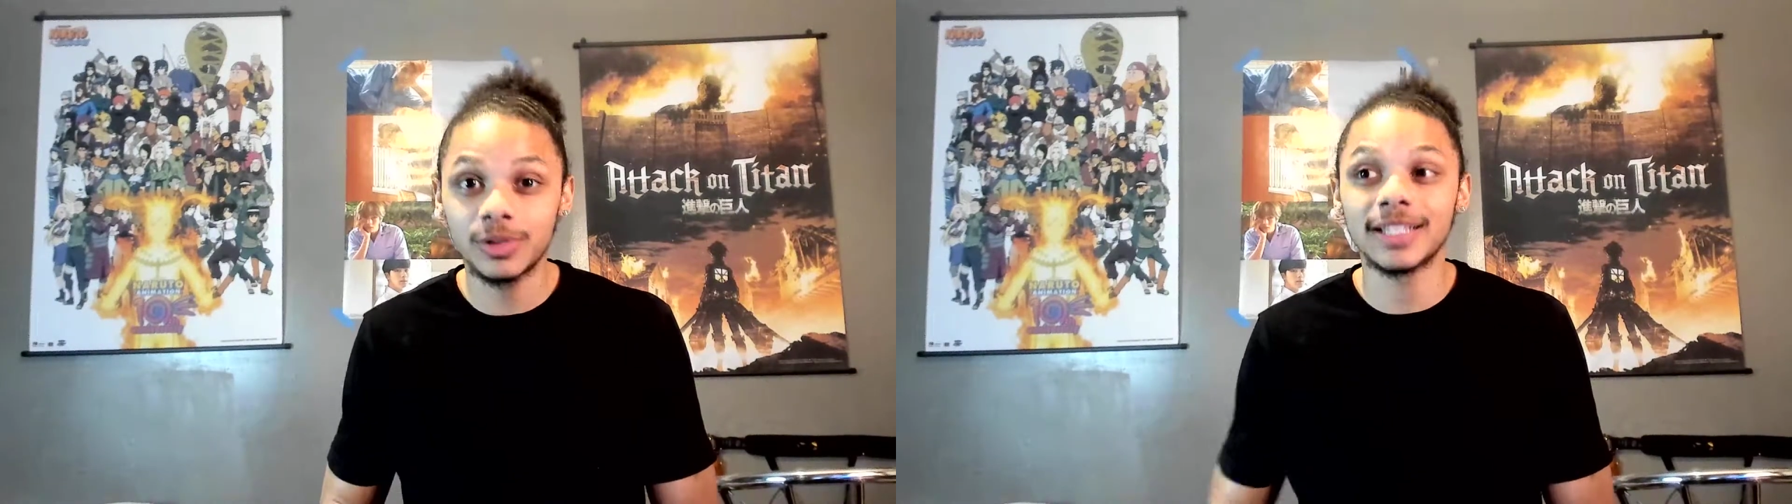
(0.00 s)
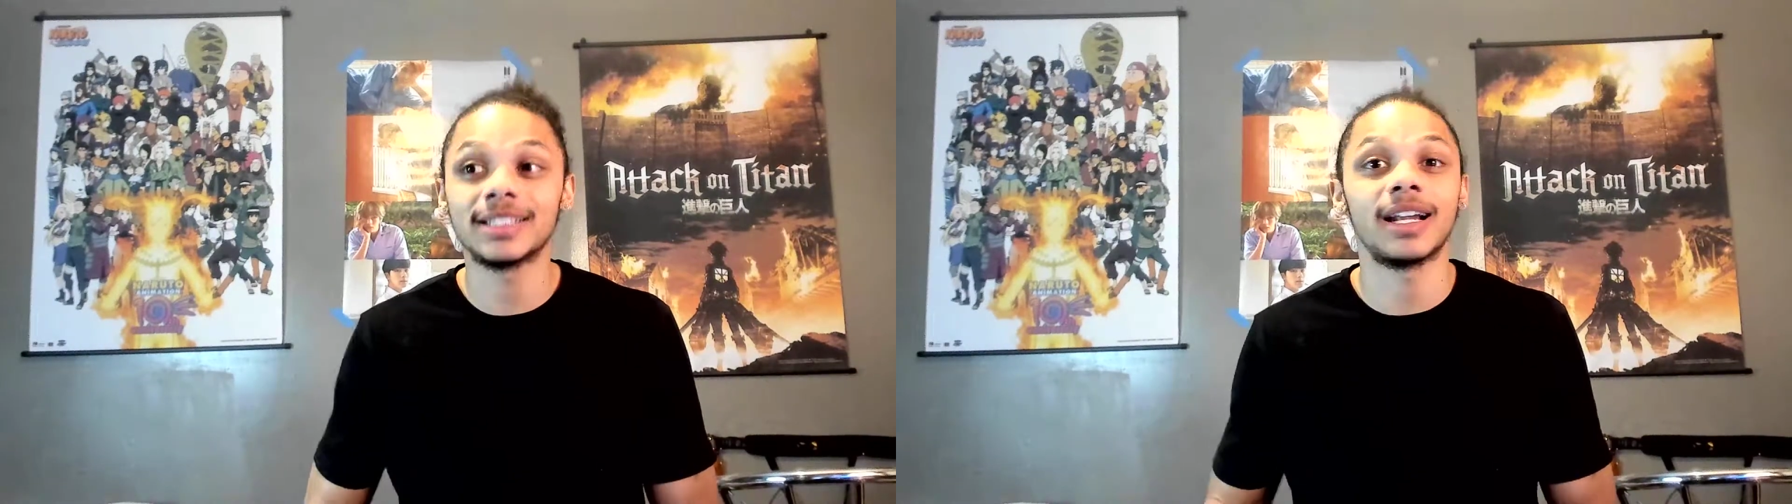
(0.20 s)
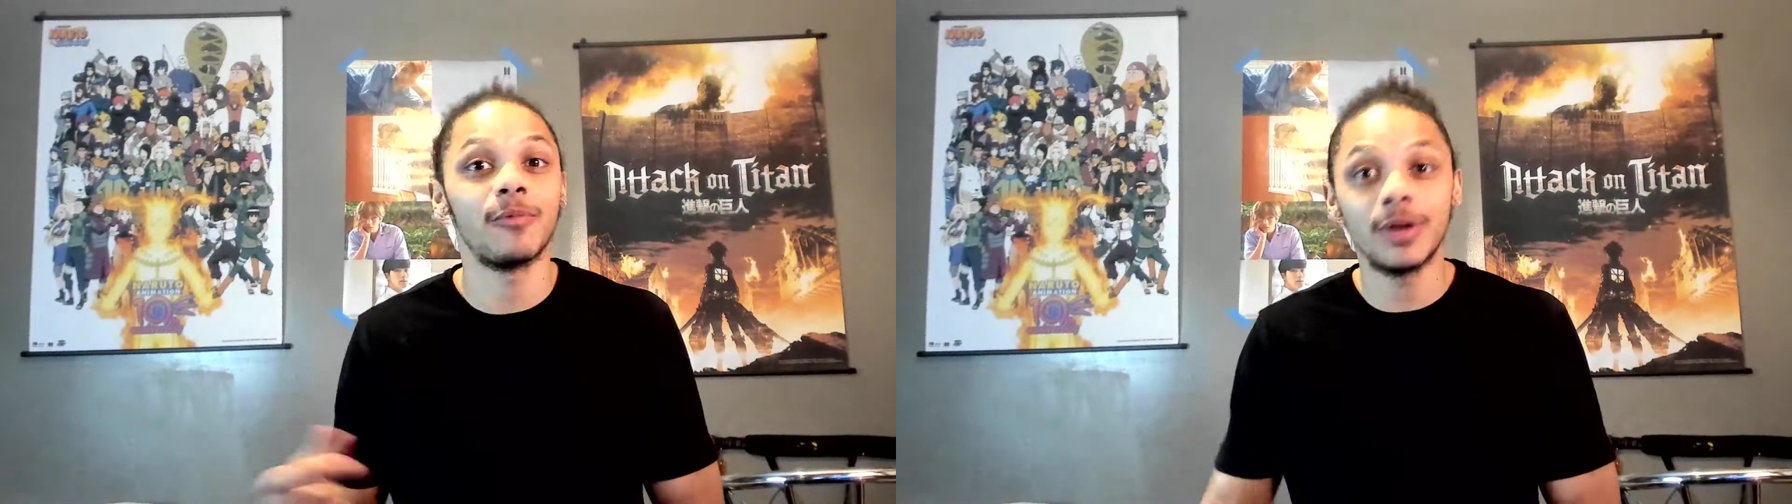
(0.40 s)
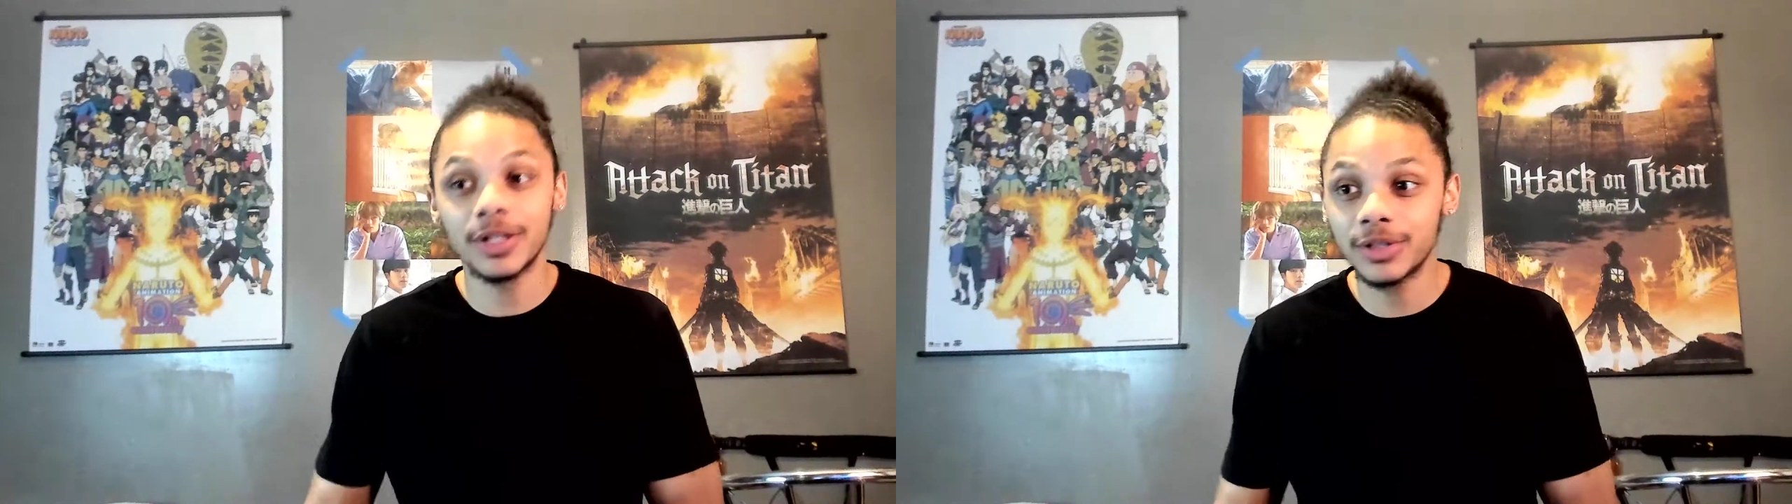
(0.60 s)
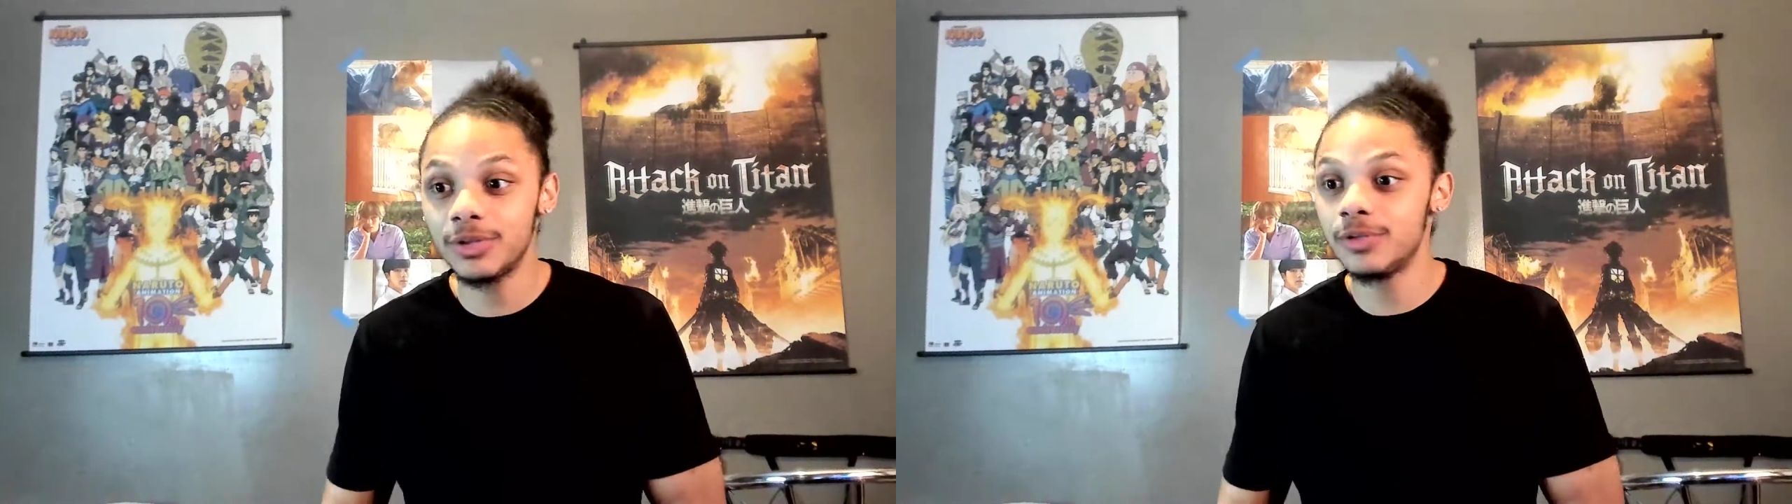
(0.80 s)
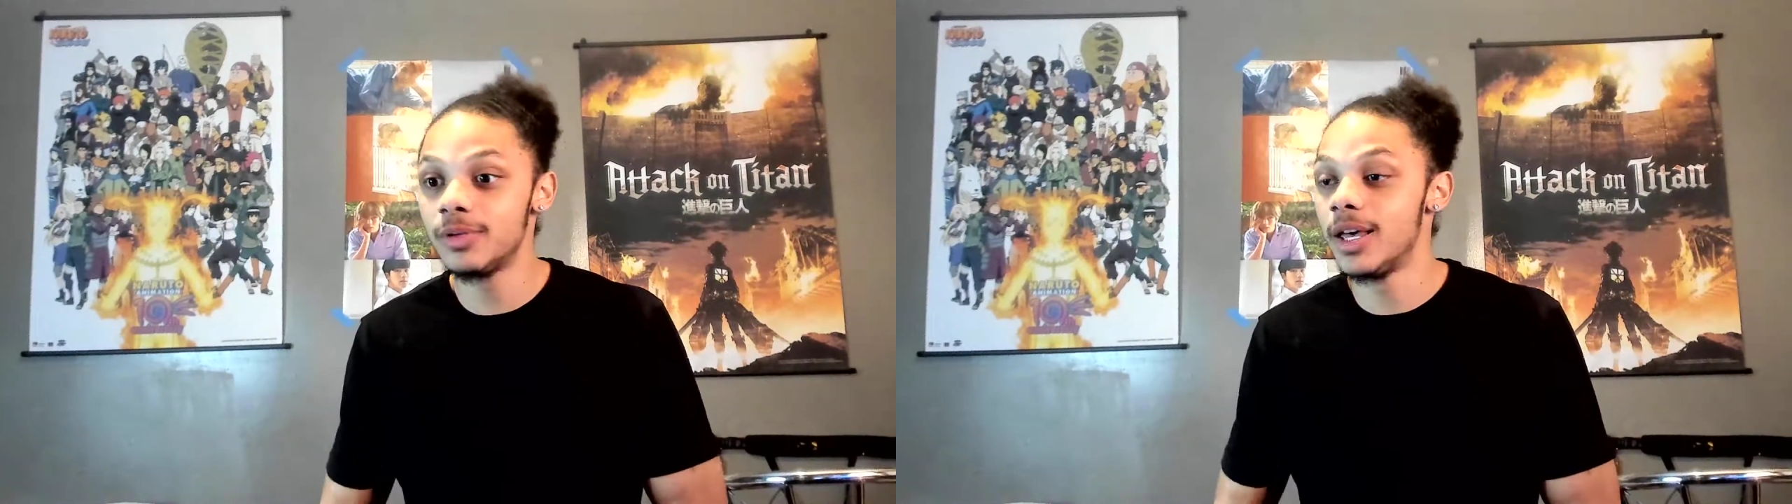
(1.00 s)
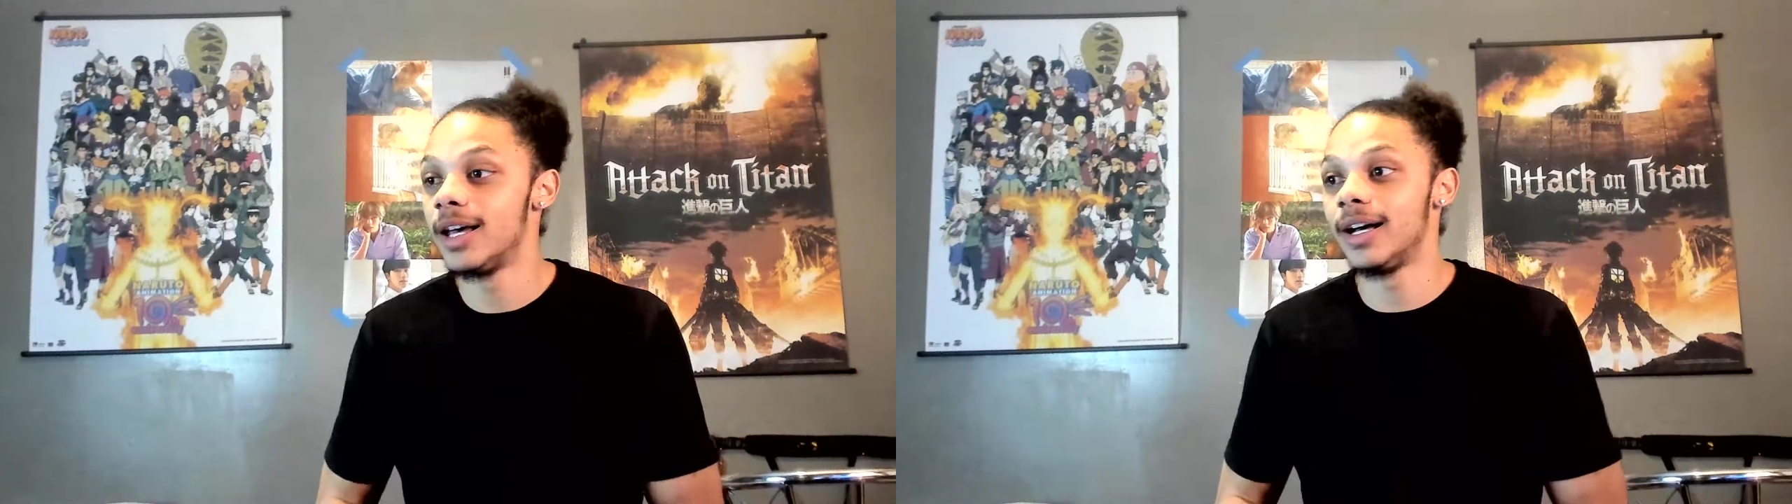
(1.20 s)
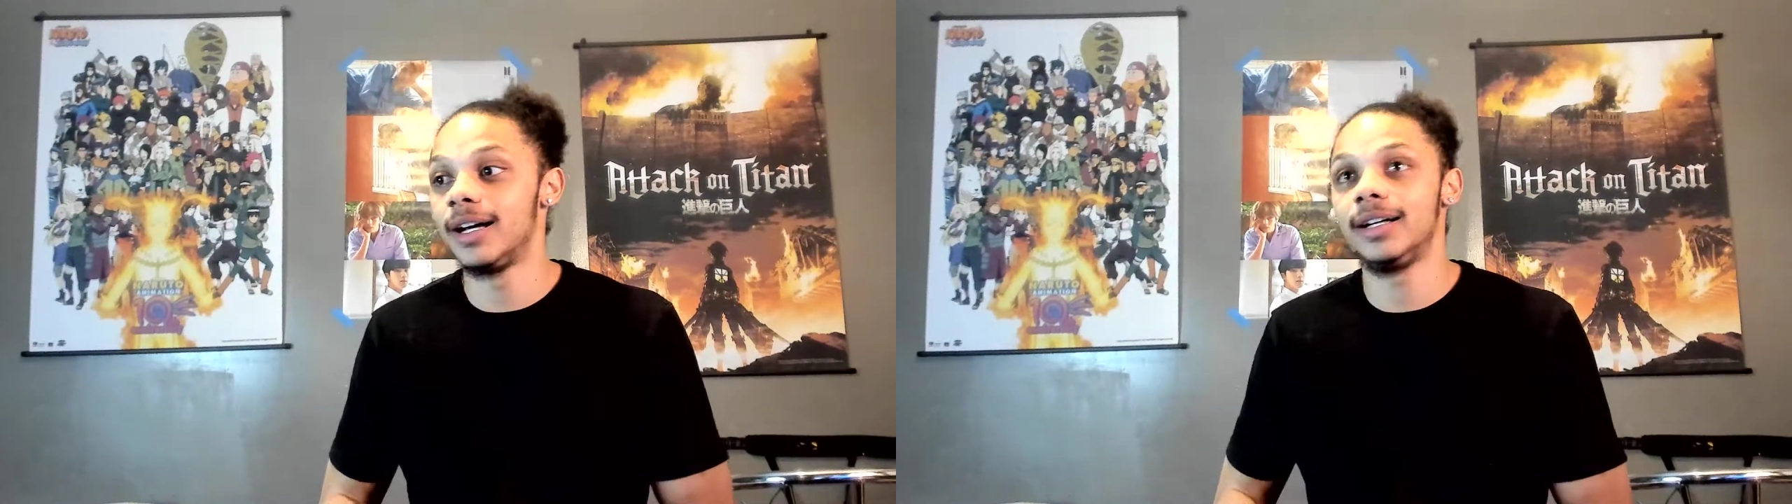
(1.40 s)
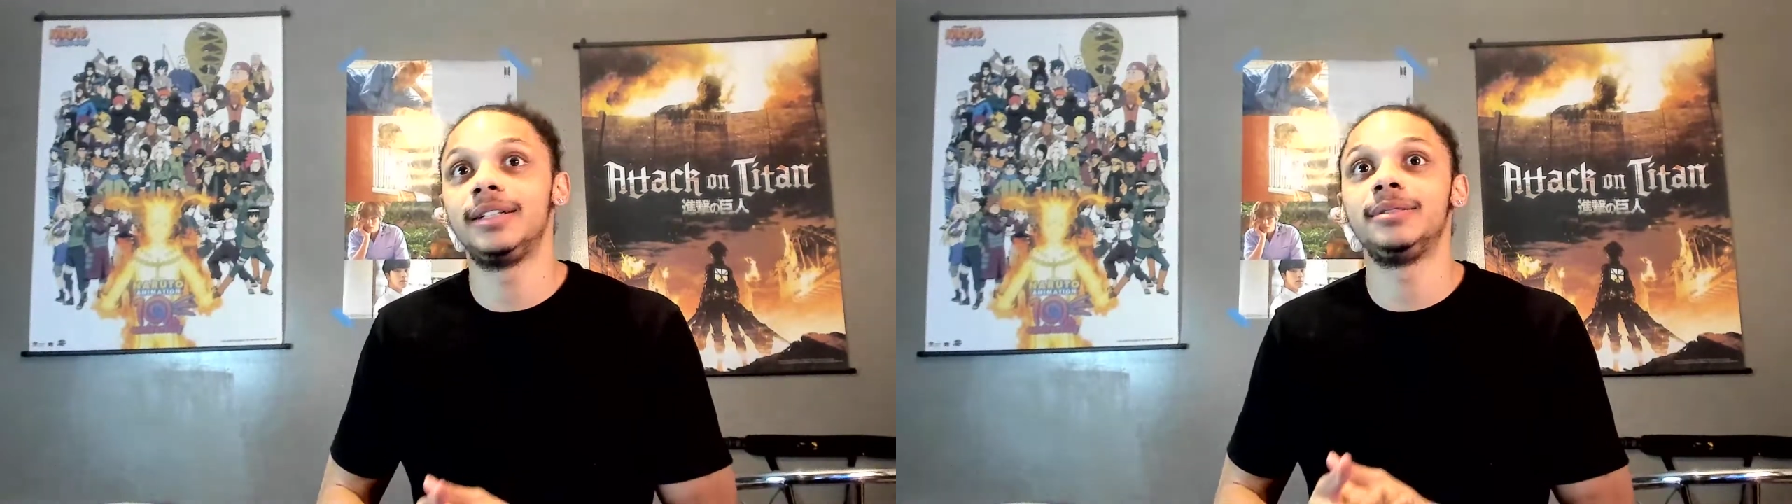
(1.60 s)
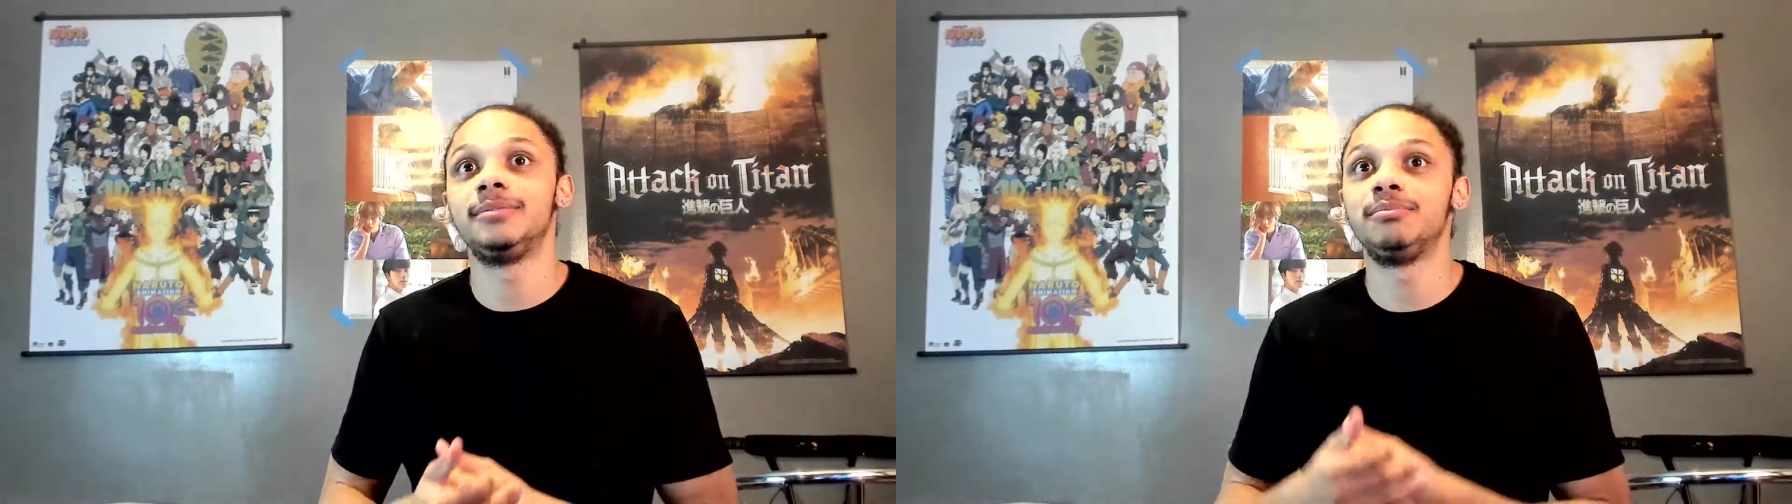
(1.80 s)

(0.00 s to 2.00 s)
things that I want to do uh,